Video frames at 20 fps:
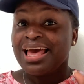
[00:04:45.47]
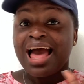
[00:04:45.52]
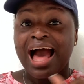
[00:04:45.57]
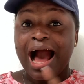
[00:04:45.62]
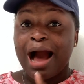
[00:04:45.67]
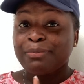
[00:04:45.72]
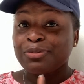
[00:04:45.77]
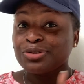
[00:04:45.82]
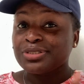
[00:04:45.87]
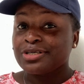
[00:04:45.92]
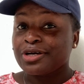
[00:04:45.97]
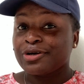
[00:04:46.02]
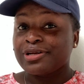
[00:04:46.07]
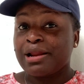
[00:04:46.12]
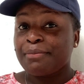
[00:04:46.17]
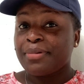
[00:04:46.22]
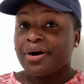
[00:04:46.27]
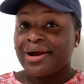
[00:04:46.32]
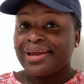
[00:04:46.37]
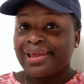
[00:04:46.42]
I'm not talking
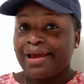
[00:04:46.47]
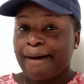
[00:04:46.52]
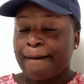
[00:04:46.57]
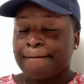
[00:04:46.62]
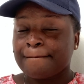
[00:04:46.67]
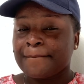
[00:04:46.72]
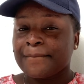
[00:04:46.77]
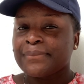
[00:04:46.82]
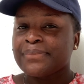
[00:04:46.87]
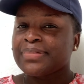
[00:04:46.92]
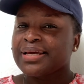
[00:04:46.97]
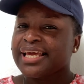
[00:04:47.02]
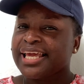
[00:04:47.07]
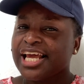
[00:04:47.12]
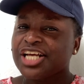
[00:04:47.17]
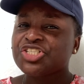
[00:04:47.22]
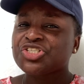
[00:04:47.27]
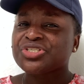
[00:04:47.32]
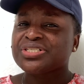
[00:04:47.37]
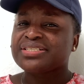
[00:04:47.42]
about yam.
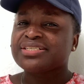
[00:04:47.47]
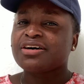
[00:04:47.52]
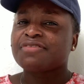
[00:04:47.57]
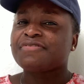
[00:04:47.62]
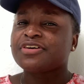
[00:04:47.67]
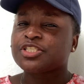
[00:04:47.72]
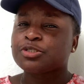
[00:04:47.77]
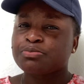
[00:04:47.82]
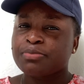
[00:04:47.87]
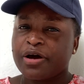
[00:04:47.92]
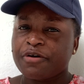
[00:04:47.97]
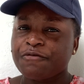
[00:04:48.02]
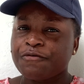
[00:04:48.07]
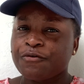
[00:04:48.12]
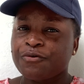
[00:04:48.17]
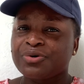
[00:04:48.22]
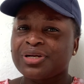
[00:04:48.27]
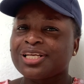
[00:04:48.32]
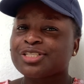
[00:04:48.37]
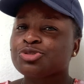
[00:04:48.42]
Get yourself a
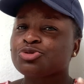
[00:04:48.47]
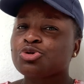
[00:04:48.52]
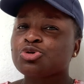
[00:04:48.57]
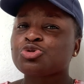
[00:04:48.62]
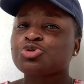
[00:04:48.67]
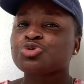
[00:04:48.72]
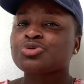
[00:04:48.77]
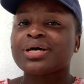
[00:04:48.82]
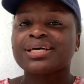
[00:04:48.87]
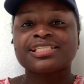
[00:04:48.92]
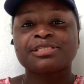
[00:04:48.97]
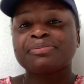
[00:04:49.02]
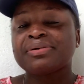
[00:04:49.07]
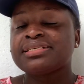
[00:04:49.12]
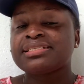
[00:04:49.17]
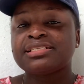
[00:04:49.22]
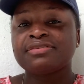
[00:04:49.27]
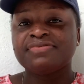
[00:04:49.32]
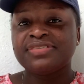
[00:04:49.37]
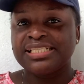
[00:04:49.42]
smartphone. It's not too
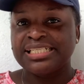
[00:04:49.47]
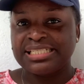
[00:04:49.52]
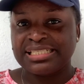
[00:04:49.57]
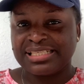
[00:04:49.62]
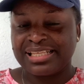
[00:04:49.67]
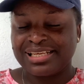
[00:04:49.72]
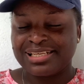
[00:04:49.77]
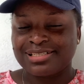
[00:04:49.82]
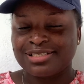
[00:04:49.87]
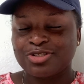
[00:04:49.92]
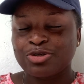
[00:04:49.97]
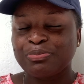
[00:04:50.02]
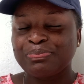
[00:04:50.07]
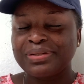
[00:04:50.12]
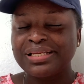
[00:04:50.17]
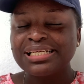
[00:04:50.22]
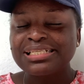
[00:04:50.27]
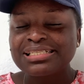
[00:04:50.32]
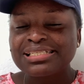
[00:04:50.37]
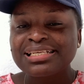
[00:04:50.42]
expensive these days. So
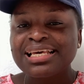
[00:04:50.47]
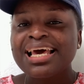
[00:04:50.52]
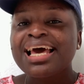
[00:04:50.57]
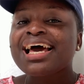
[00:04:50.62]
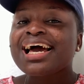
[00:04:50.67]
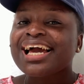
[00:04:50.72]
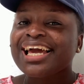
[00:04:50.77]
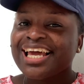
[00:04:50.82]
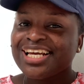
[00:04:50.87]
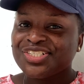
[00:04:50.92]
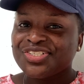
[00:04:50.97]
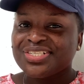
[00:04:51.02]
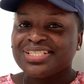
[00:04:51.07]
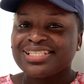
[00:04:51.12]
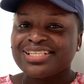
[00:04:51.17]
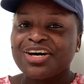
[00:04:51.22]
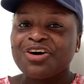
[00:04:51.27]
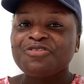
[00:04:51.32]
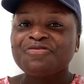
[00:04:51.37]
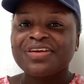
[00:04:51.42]
please get
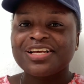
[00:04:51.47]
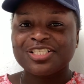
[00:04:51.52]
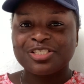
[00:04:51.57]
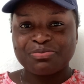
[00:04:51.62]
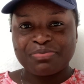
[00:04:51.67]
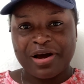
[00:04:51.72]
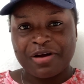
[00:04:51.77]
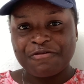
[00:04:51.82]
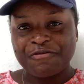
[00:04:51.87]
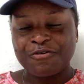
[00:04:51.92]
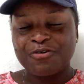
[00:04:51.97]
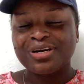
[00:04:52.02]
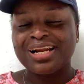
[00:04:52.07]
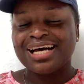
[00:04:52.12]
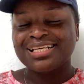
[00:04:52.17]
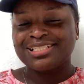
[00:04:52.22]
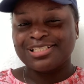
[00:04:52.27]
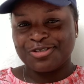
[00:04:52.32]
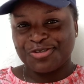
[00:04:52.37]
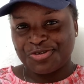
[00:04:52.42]
yourself a smartphone
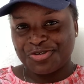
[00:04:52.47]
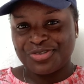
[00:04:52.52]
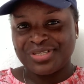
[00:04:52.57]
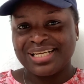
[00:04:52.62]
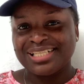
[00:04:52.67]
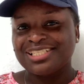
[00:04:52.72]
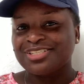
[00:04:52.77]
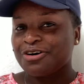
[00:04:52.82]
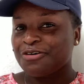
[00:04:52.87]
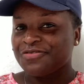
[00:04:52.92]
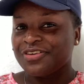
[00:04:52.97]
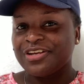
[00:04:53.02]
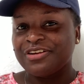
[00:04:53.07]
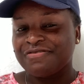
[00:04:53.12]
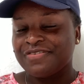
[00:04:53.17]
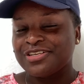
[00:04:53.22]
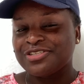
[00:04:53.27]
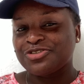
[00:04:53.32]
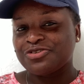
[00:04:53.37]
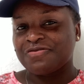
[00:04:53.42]
as a student of the
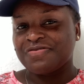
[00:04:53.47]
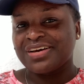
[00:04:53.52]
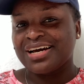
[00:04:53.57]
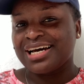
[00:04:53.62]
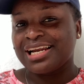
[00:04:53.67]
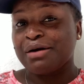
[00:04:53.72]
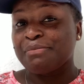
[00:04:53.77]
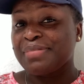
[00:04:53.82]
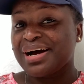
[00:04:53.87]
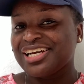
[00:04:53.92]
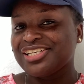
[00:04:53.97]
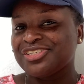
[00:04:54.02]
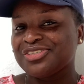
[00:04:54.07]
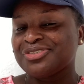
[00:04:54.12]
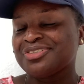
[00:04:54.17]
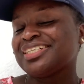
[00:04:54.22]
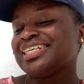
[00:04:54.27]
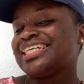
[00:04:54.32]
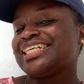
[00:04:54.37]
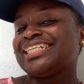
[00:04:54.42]
University of Ghana. Mind
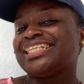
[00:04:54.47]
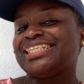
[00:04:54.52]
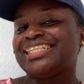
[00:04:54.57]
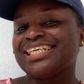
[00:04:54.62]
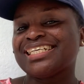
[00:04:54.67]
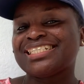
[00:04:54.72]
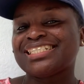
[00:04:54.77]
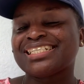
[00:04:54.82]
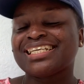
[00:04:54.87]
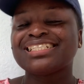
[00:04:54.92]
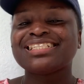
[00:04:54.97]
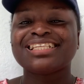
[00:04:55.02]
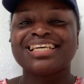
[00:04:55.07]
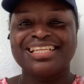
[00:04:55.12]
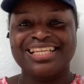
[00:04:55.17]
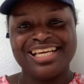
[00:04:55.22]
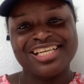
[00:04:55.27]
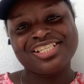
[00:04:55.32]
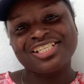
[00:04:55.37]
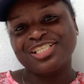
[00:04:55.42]
you, this is the
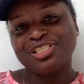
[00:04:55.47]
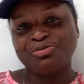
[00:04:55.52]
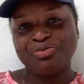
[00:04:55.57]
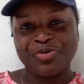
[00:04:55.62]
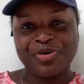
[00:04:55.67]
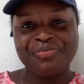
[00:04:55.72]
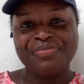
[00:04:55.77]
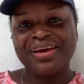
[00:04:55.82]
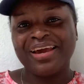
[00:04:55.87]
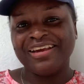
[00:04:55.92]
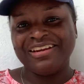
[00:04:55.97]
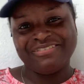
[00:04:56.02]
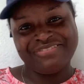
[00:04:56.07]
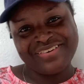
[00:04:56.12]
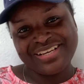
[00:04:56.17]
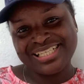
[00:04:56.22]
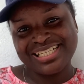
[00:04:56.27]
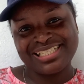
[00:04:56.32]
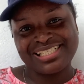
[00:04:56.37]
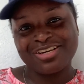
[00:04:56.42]
nation's premier
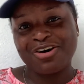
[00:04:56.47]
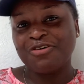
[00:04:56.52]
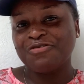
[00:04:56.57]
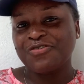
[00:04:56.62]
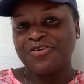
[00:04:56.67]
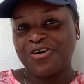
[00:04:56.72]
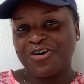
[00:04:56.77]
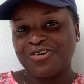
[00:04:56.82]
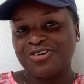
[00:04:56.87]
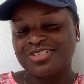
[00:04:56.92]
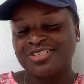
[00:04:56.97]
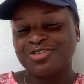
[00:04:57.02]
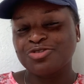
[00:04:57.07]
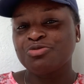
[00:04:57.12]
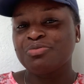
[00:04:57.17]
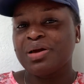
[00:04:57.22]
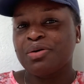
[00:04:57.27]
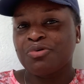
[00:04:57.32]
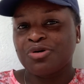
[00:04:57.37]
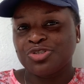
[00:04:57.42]
university. Of course, you
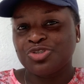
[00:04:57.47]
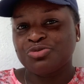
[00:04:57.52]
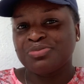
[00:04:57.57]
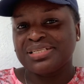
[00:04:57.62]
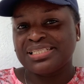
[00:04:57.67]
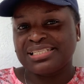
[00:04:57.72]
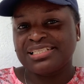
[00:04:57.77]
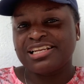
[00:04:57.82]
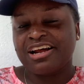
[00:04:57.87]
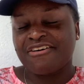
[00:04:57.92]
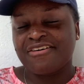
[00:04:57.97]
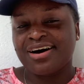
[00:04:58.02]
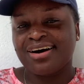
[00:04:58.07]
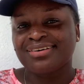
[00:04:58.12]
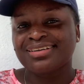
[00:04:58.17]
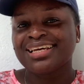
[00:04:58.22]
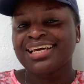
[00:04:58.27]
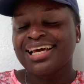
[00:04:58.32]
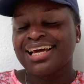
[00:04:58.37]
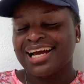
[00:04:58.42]
may want to be seen around
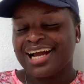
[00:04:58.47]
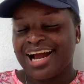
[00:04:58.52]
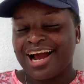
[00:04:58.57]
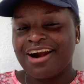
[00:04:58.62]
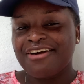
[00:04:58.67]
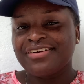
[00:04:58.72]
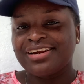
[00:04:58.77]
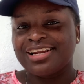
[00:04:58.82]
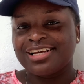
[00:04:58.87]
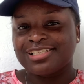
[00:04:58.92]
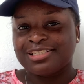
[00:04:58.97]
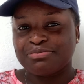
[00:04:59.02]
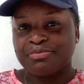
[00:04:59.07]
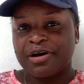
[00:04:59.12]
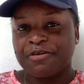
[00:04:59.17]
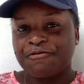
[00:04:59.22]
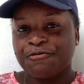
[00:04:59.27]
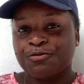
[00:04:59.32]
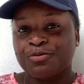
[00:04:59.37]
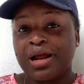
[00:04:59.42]
carrying a
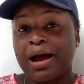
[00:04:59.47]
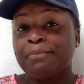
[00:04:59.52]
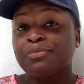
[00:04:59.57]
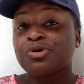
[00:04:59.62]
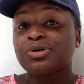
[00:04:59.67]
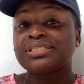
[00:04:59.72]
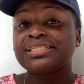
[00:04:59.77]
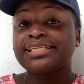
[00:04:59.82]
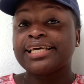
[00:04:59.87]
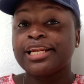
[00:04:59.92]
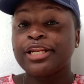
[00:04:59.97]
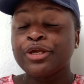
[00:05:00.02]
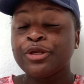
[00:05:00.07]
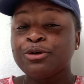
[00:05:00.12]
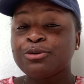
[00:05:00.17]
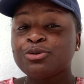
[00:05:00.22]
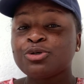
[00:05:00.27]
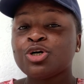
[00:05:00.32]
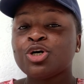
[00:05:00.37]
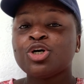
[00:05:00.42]
smartphone. I'm not telling
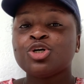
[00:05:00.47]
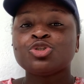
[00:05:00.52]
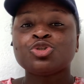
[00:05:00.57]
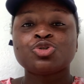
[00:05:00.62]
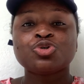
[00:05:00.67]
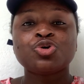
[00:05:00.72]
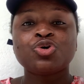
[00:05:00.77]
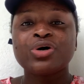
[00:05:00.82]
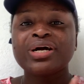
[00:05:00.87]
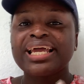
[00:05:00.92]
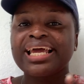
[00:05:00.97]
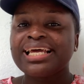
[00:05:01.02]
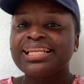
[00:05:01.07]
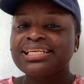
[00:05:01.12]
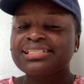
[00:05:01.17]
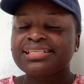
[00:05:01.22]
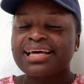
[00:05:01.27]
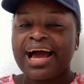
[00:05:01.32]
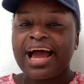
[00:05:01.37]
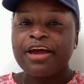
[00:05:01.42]
you to go get
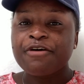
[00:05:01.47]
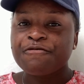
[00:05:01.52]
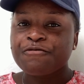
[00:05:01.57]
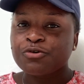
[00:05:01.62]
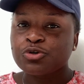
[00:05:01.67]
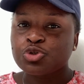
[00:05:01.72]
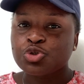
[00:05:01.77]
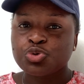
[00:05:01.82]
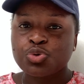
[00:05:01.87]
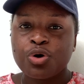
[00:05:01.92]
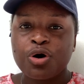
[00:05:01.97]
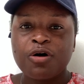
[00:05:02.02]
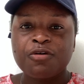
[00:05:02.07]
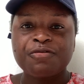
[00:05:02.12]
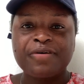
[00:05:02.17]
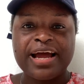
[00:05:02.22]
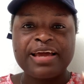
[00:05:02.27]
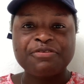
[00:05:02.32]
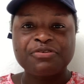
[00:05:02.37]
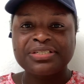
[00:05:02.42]
this iPhone 12,
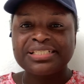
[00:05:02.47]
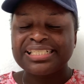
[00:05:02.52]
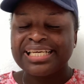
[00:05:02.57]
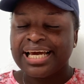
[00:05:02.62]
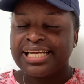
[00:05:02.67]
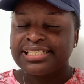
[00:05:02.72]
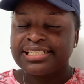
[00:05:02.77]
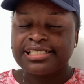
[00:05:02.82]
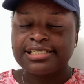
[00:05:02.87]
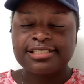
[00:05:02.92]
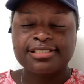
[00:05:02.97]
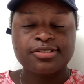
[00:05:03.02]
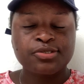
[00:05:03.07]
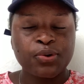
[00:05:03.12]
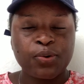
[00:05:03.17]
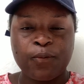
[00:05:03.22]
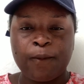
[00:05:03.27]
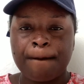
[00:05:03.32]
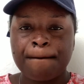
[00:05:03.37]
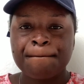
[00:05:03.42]
iPhone 13.
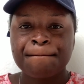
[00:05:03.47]
No.